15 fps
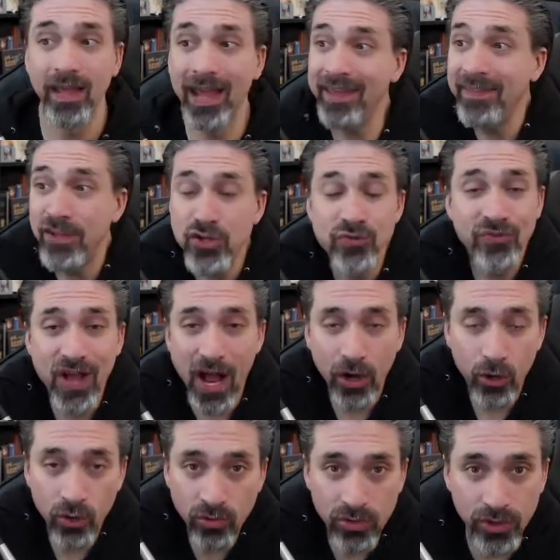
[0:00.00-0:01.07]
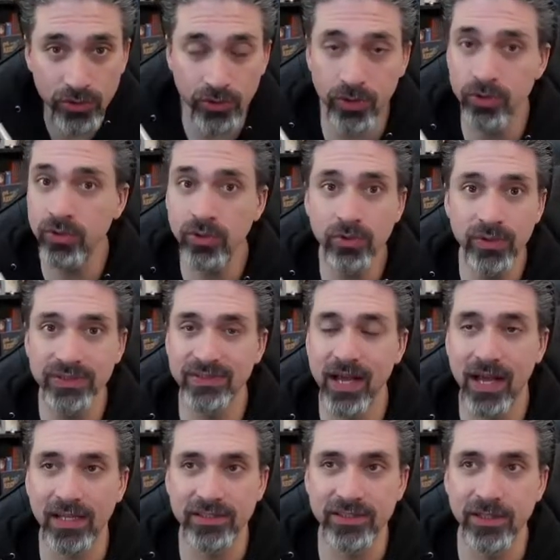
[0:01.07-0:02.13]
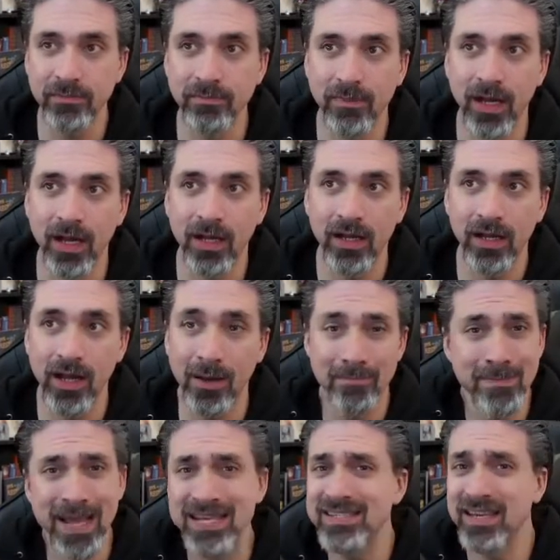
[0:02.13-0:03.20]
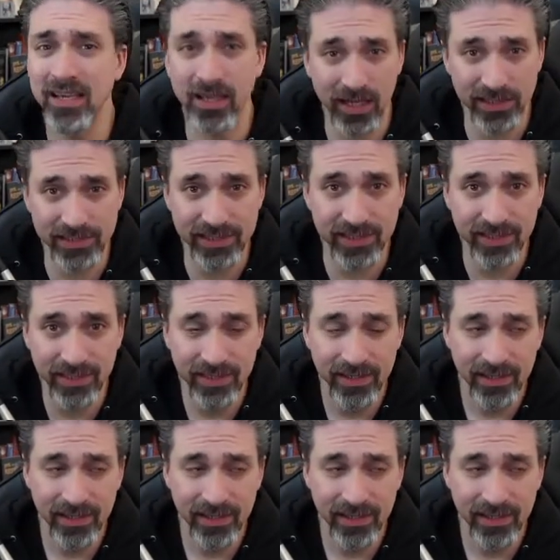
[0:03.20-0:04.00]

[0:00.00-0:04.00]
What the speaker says: And then you've got Hulu. Hulu has got some amazing content.